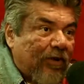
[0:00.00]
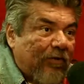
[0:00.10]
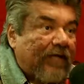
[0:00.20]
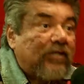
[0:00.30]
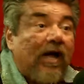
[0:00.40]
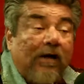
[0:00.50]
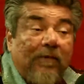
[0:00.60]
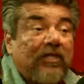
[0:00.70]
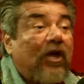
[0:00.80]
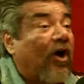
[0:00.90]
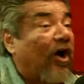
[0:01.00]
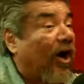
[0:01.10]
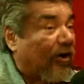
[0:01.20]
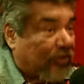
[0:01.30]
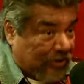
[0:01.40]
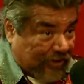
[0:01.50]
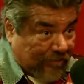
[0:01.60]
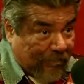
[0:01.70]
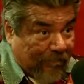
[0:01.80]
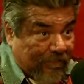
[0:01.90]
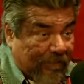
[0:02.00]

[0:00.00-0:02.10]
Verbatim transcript: Yeah. We could talk about the earth. Yeah. You could be like, well,